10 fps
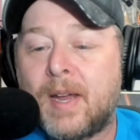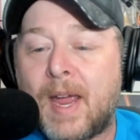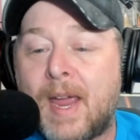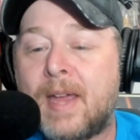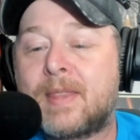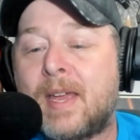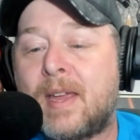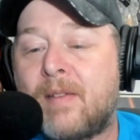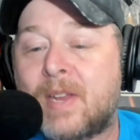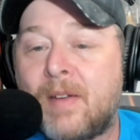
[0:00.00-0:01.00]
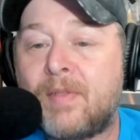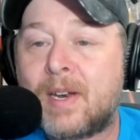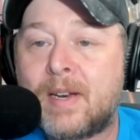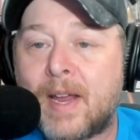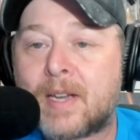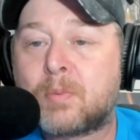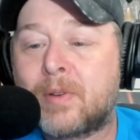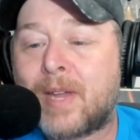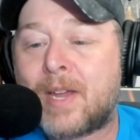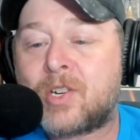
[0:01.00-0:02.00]
and they have given an
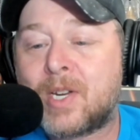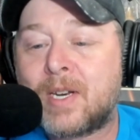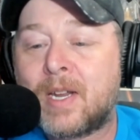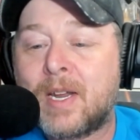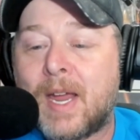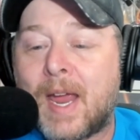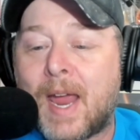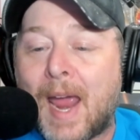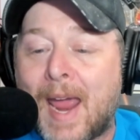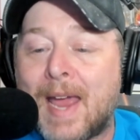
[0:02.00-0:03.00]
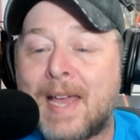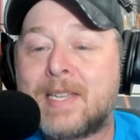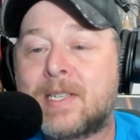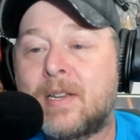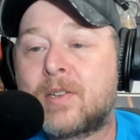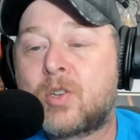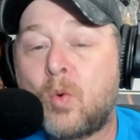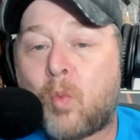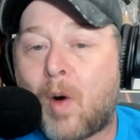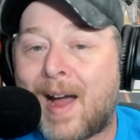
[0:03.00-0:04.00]
explanation as to
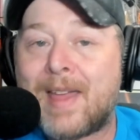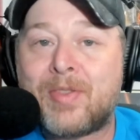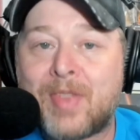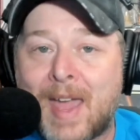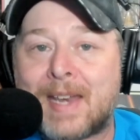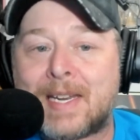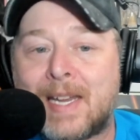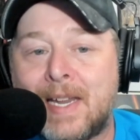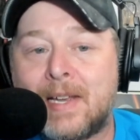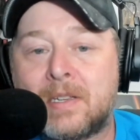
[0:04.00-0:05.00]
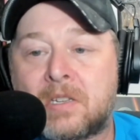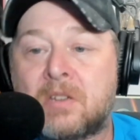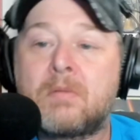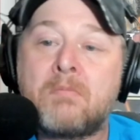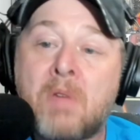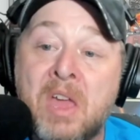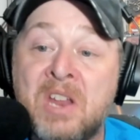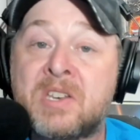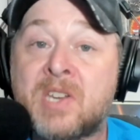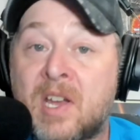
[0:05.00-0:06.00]
why that is, and
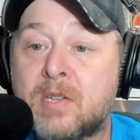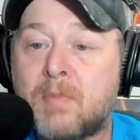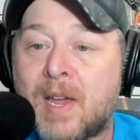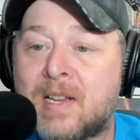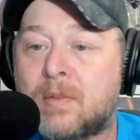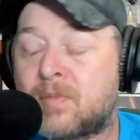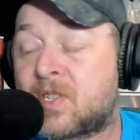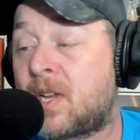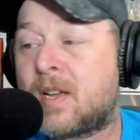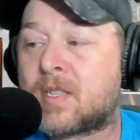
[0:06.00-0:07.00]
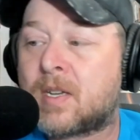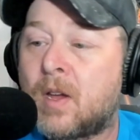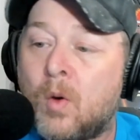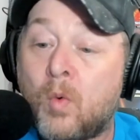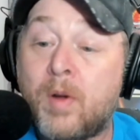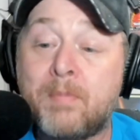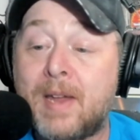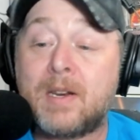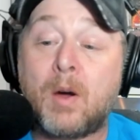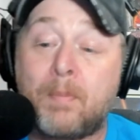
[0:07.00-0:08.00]
it does make some sense. We've made no